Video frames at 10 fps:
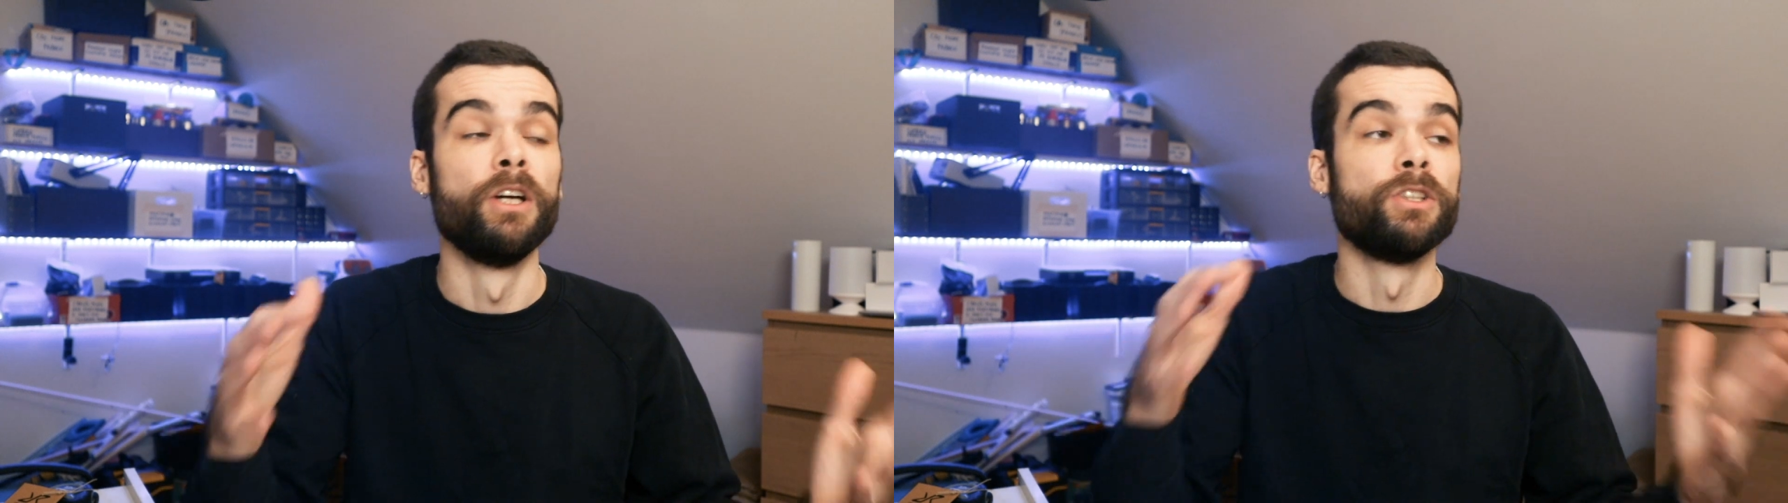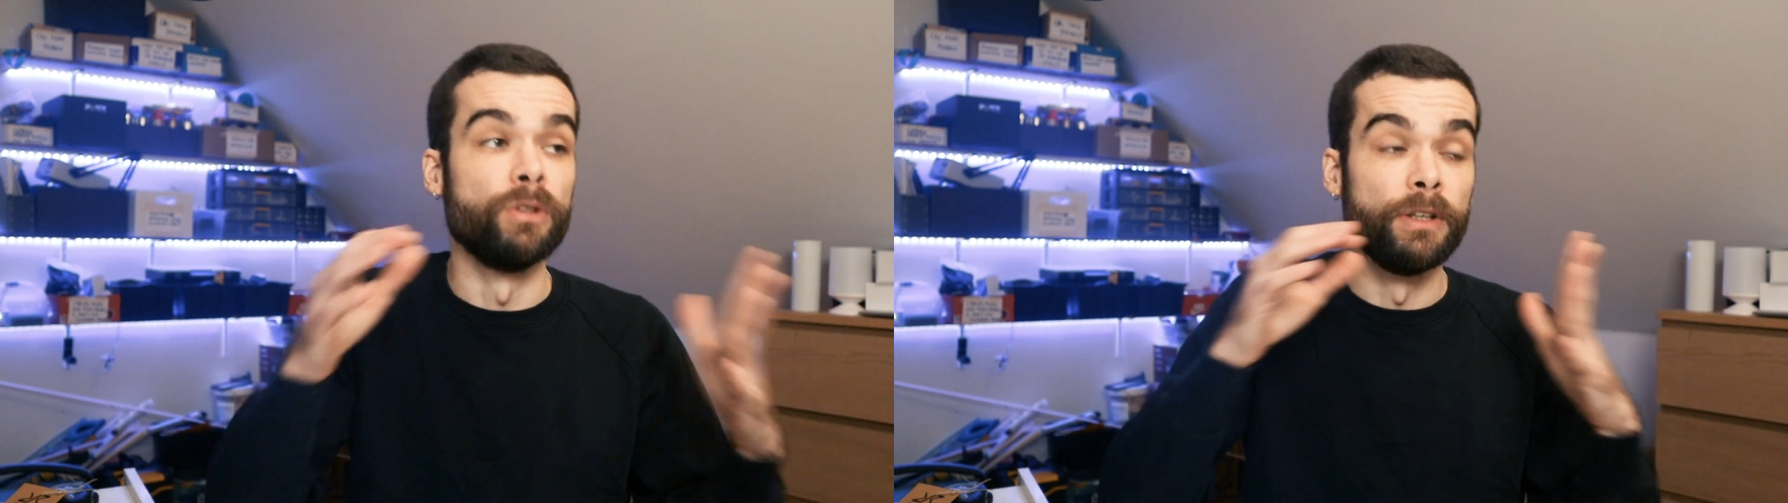
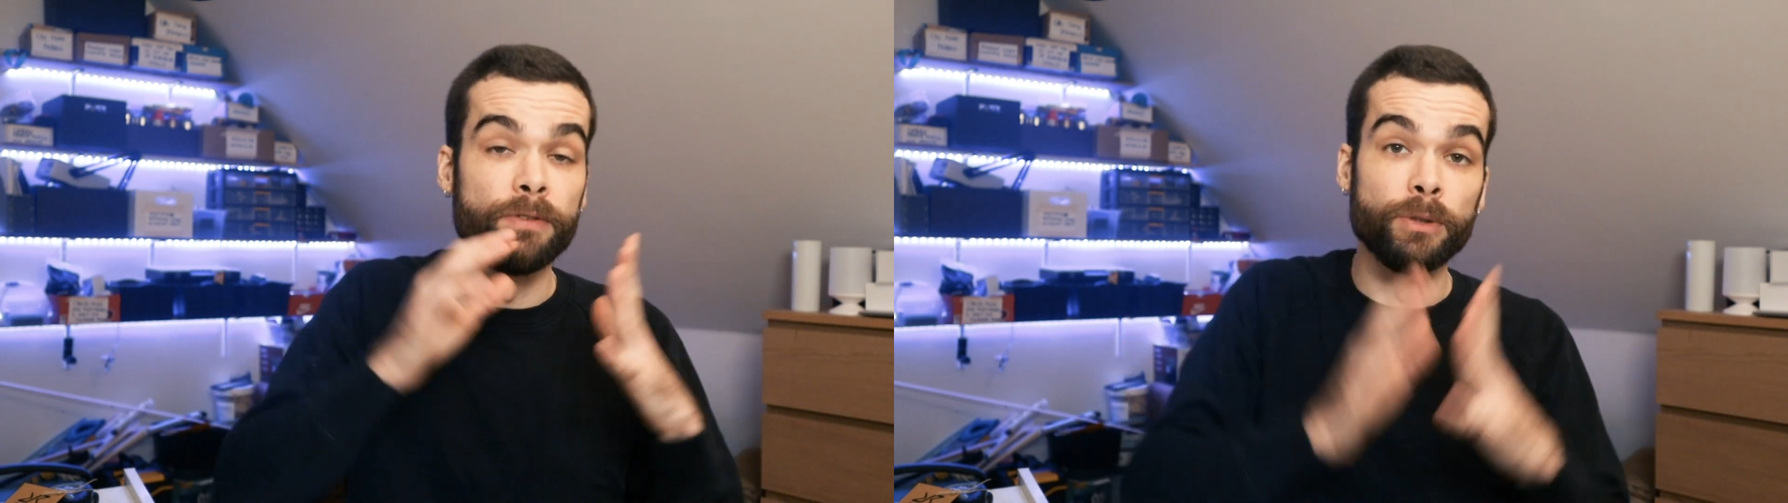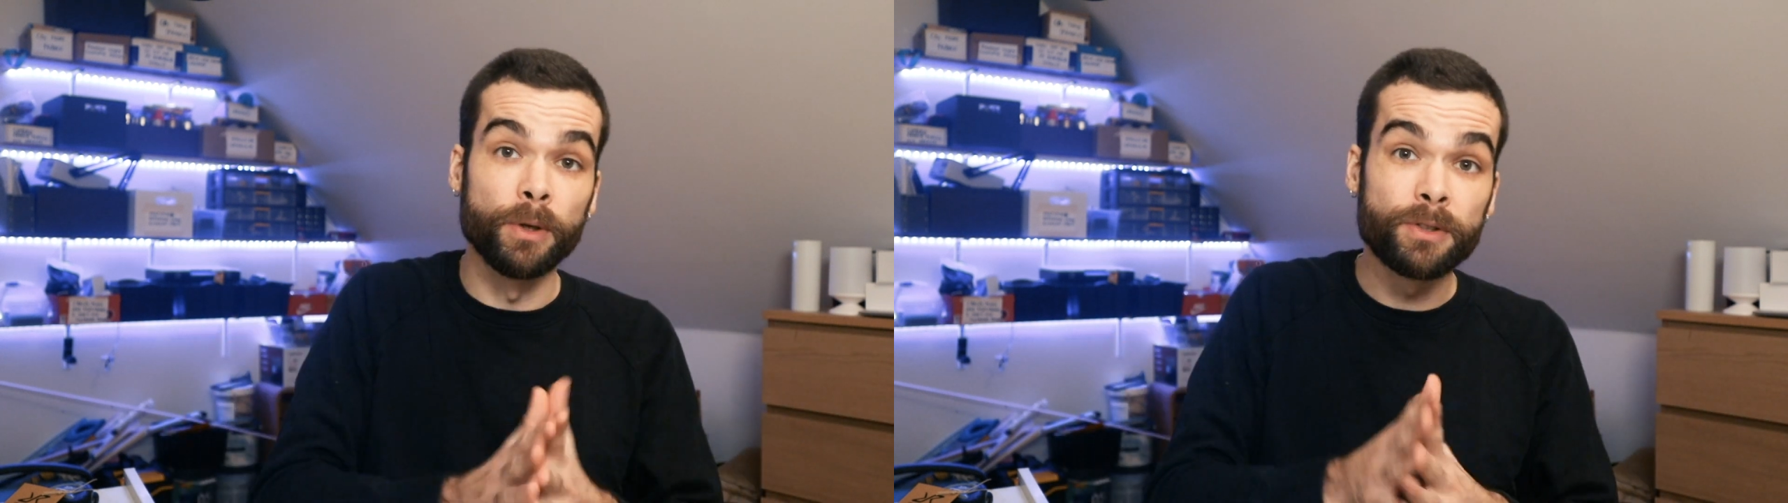So
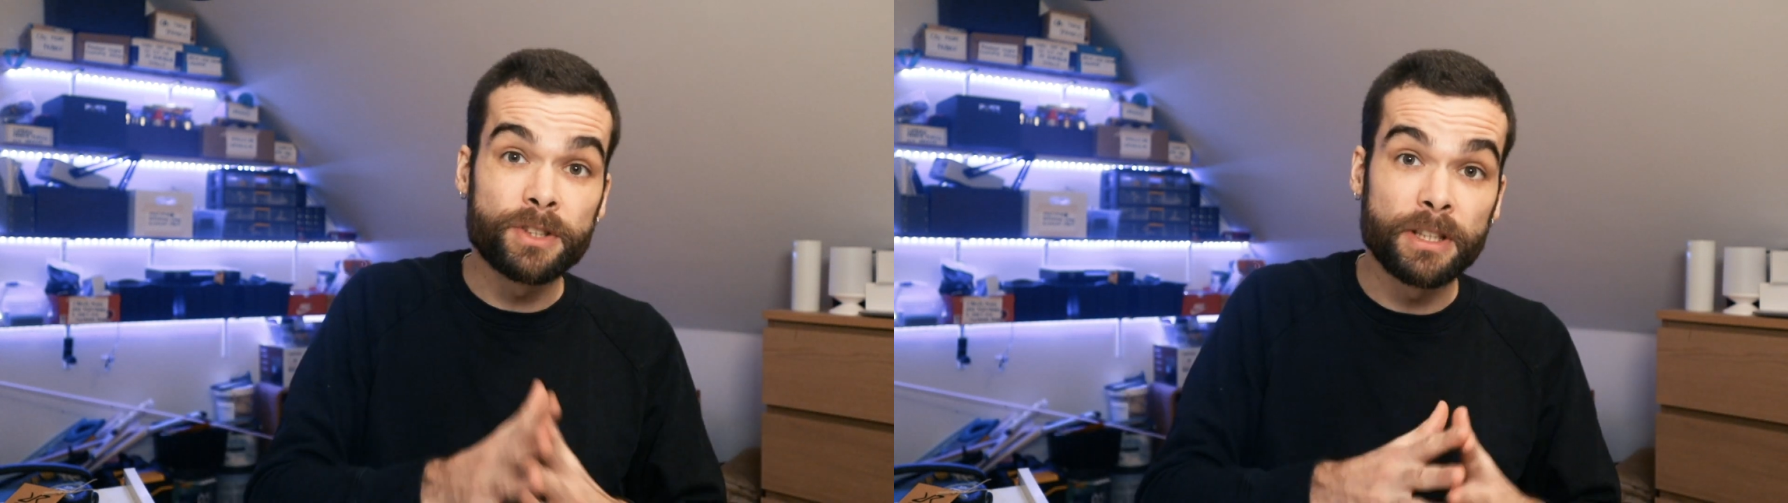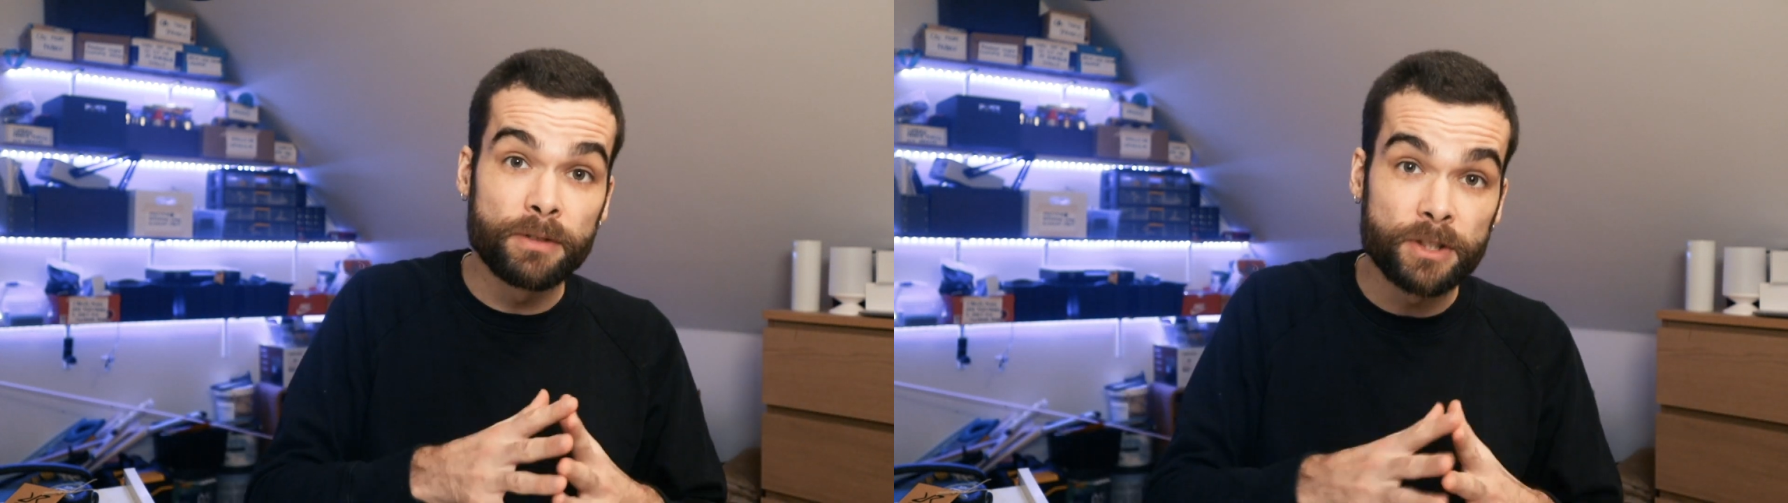if you want to
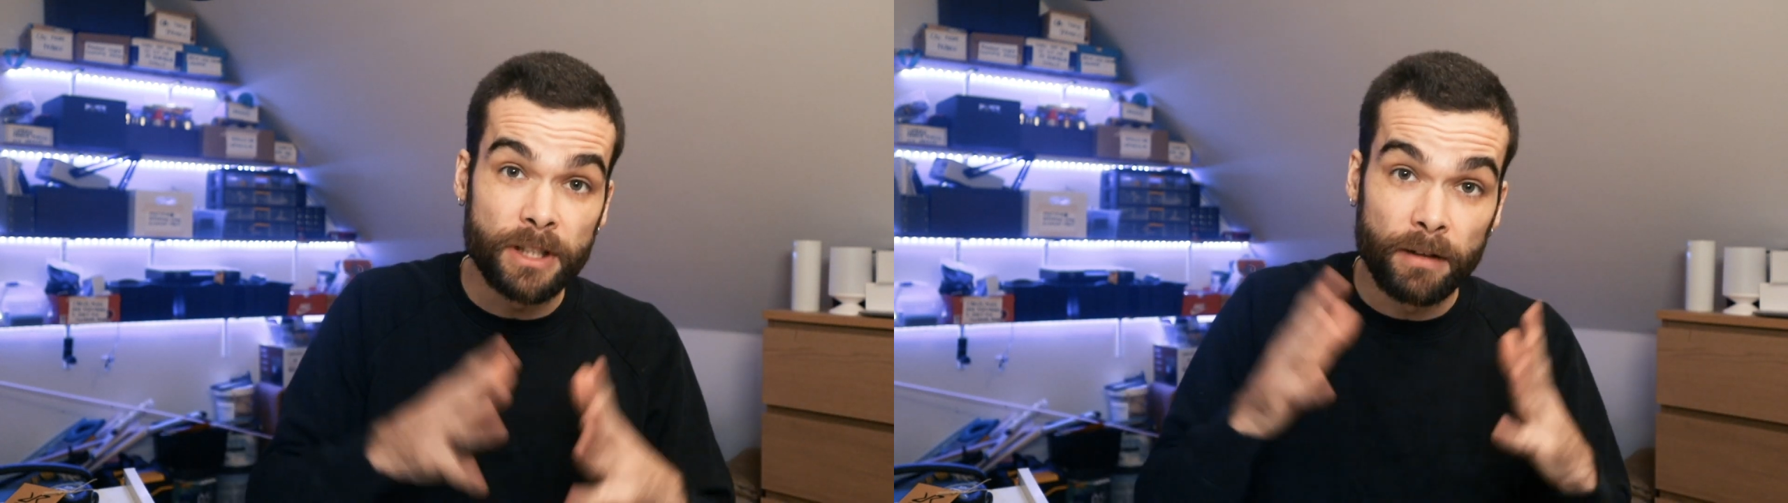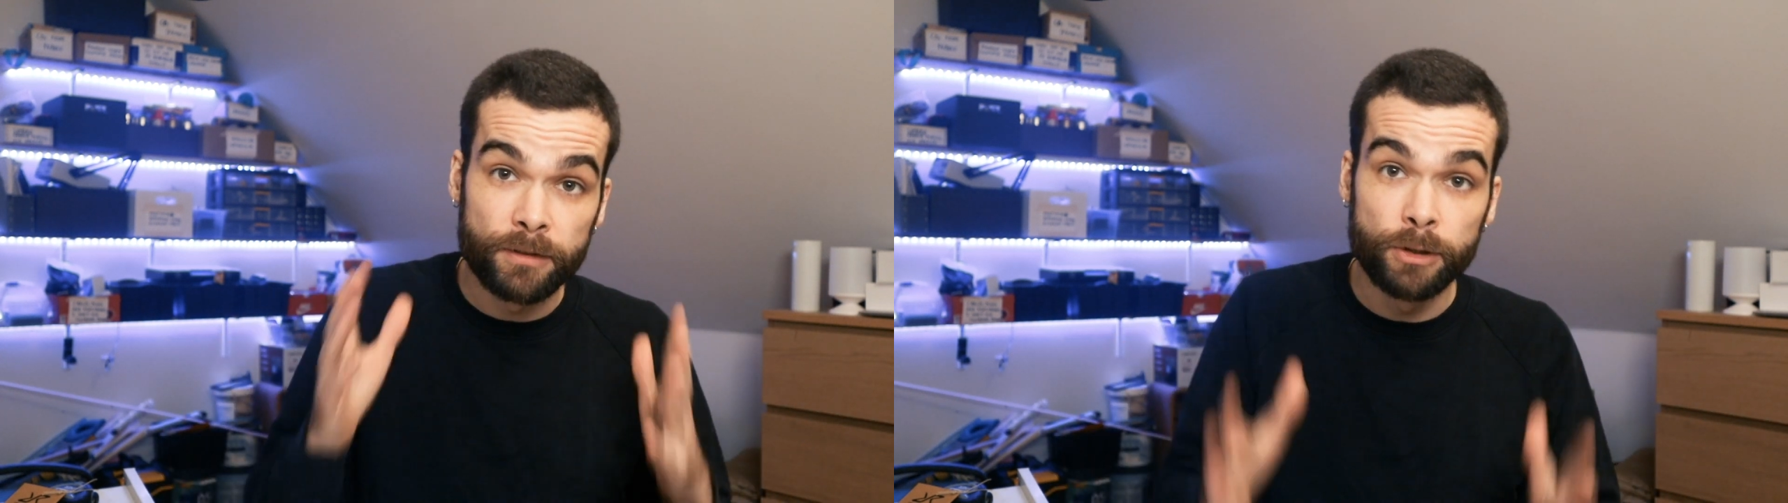save
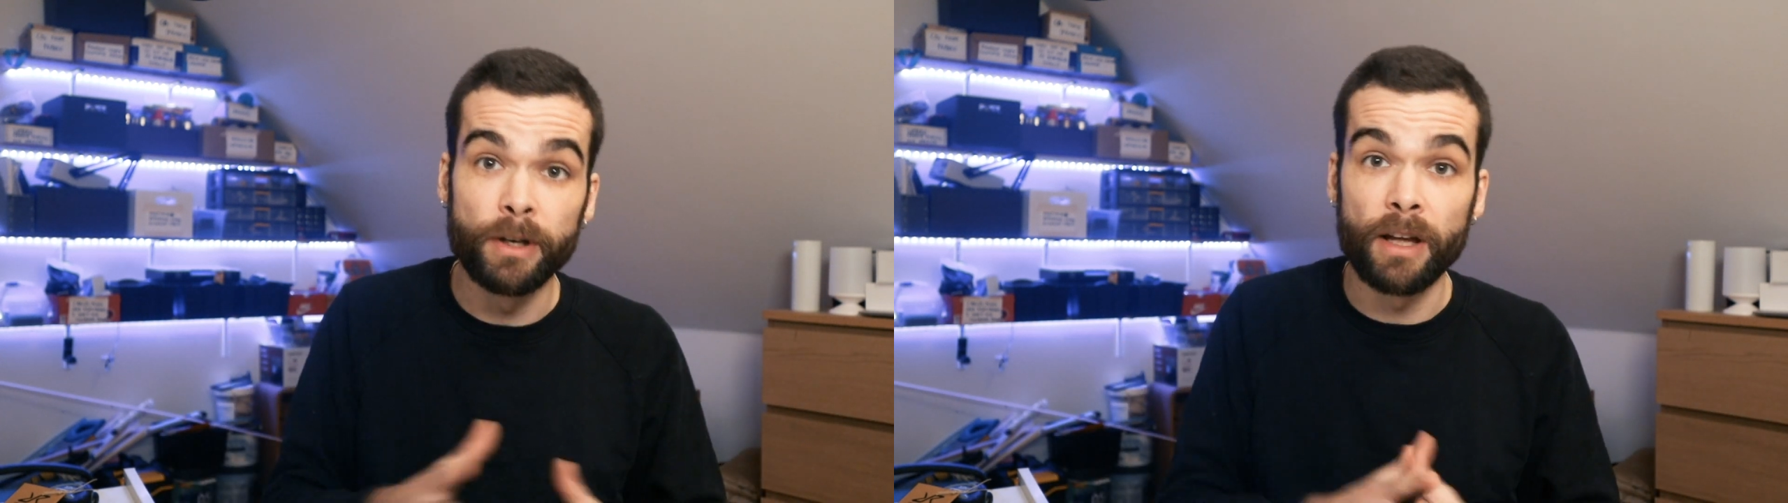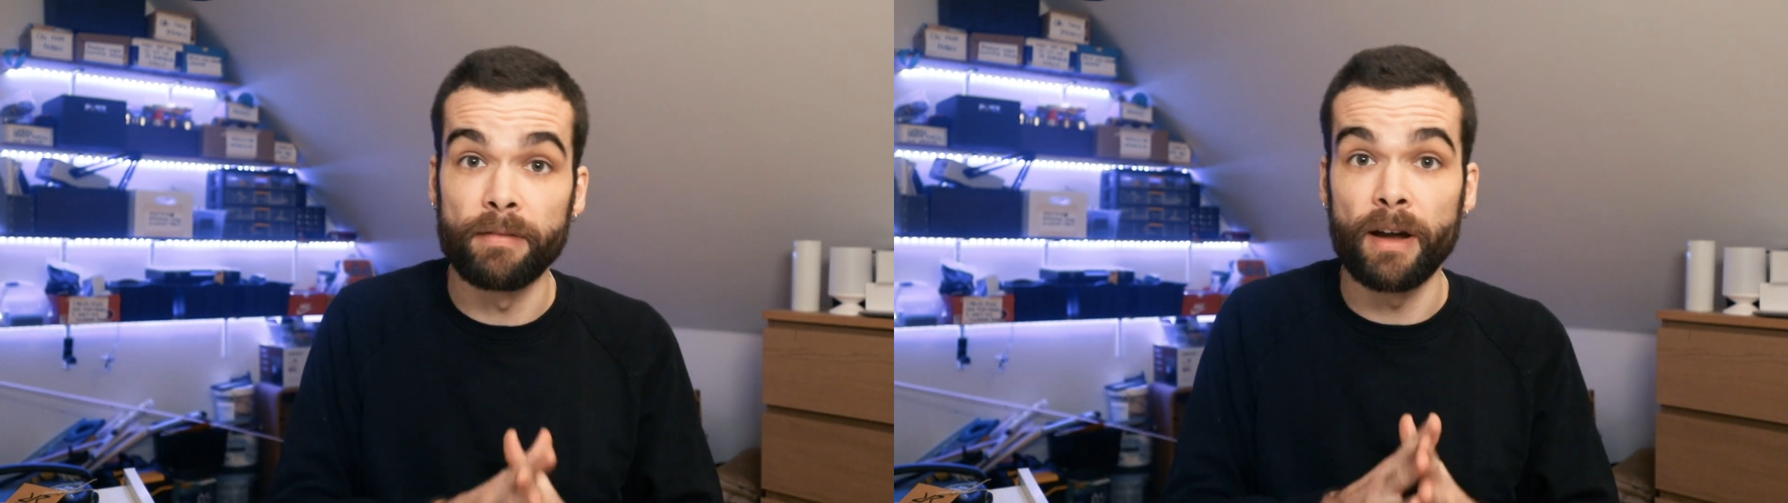yourself 2.5